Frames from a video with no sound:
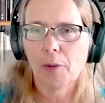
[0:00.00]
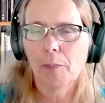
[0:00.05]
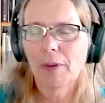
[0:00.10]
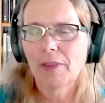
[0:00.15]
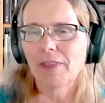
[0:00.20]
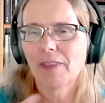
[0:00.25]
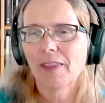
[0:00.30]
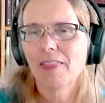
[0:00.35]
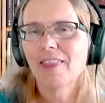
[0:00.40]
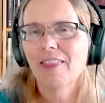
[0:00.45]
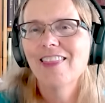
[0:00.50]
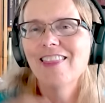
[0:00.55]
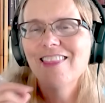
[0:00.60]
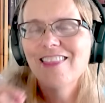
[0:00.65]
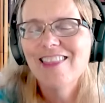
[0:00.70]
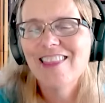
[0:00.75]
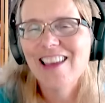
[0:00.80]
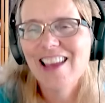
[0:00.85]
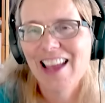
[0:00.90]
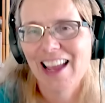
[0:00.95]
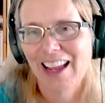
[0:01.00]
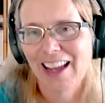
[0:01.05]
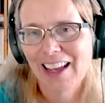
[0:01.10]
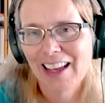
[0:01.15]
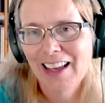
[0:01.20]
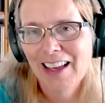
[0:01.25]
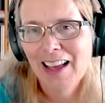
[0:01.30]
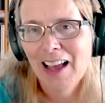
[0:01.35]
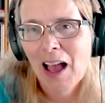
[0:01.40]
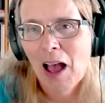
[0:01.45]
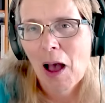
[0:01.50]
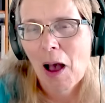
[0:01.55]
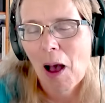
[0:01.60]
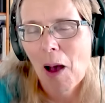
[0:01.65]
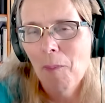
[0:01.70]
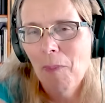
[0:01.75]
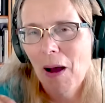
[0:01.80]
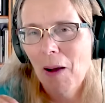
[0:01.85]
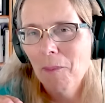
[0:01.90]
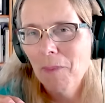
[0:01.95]
But the thing
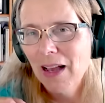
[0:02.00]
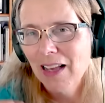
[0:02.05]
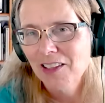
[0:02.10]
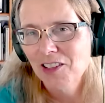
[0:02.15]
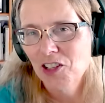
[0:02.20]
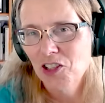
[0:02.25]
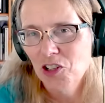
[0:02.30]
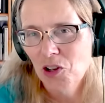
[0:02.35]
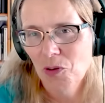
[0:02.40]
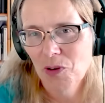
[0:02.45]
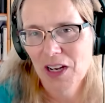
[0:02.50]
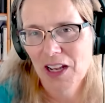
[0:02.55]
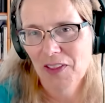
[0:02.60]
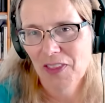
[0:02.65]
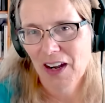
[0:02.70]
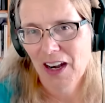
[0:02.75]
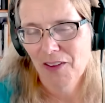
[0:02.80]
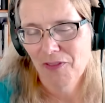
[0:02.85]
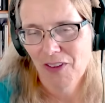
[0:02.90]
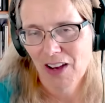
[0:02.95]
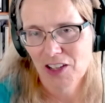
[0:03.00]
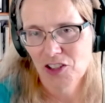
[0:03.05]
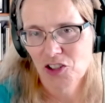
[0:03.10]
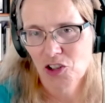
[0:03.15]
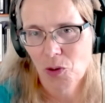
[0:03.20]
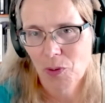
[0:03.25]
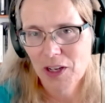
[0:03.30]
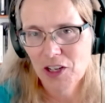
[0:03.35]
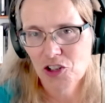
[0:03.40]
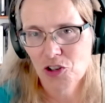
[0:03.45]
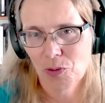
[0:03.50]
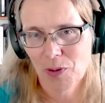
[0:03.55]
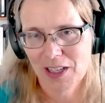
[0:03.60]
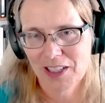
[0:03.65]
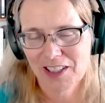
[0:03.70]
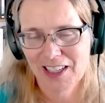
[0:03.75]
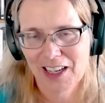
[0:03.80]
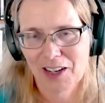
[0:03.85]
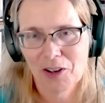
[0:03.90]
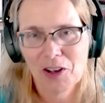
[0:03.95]
about Macedonia that I find so
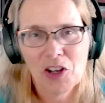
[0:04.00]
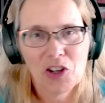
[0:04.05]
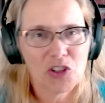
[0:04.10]
interesting,